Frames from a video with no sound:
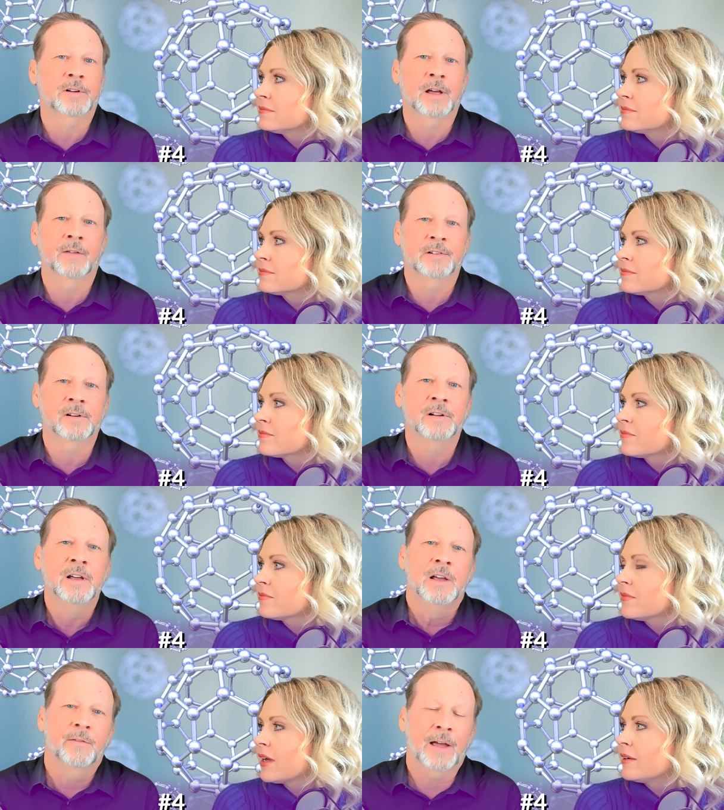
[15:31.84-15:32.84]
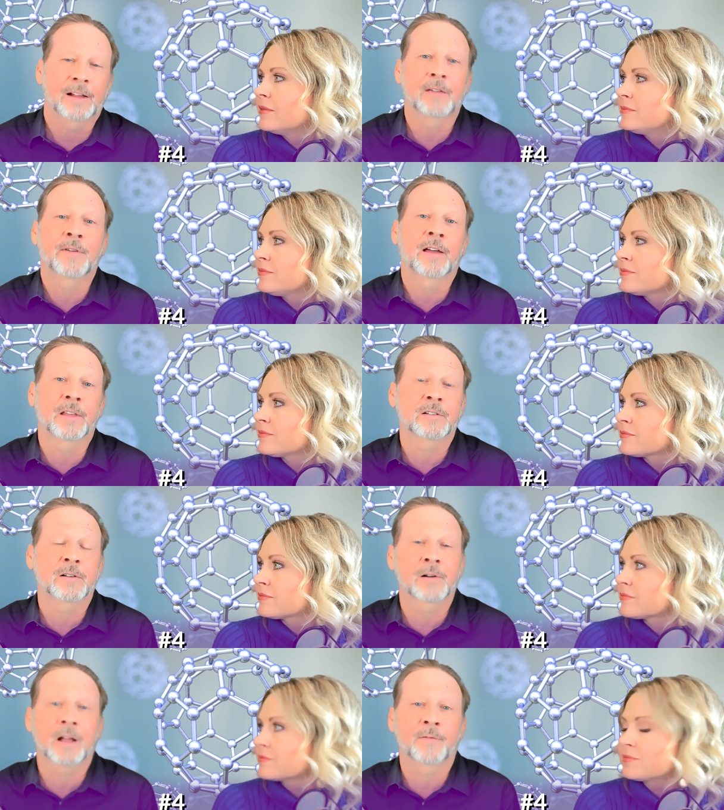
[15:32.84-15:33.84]
Speaker 1: your television. Yeah. In fact, they found that
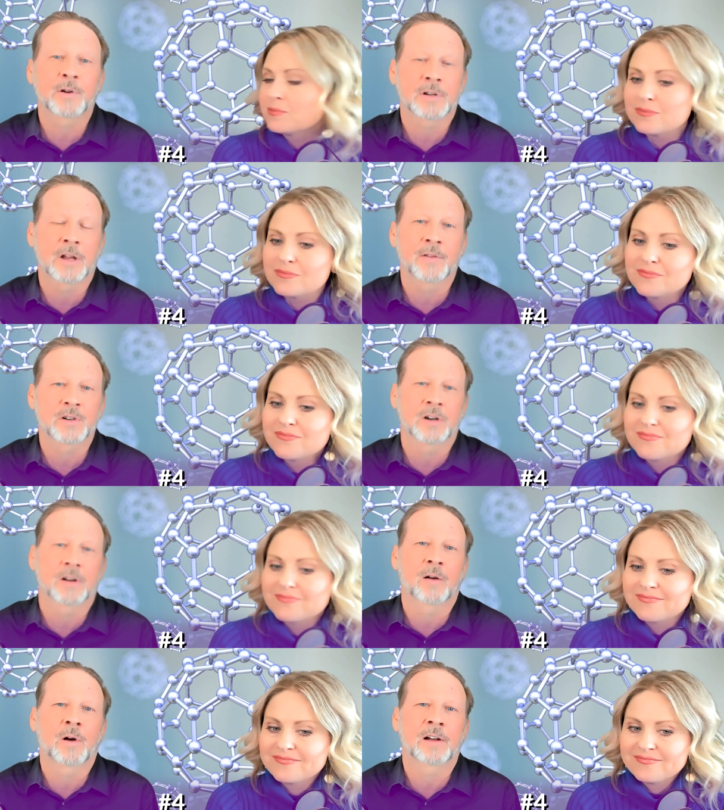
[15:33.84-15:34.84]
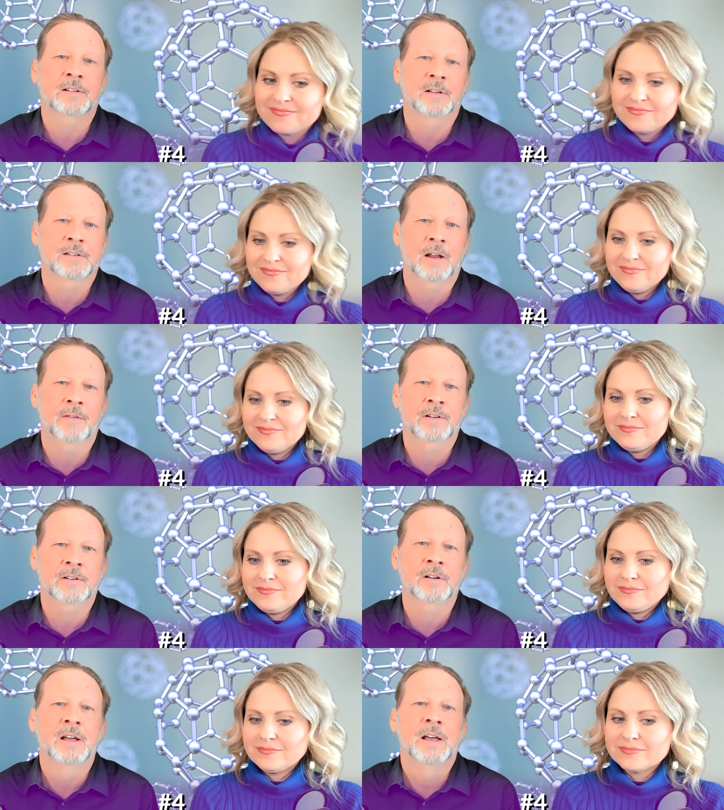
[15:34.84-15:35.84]
turning off your television and not watching those
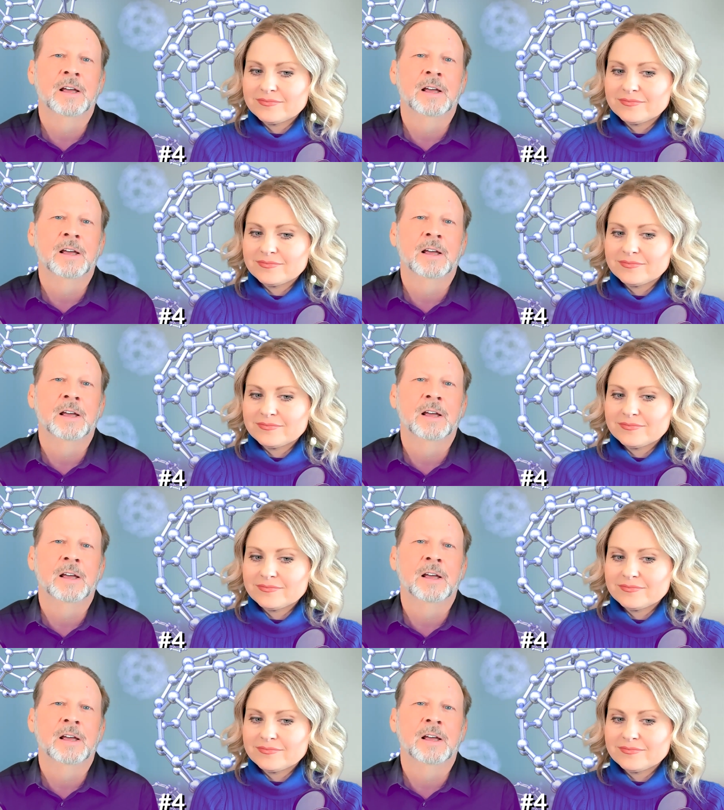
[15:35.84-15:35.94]
television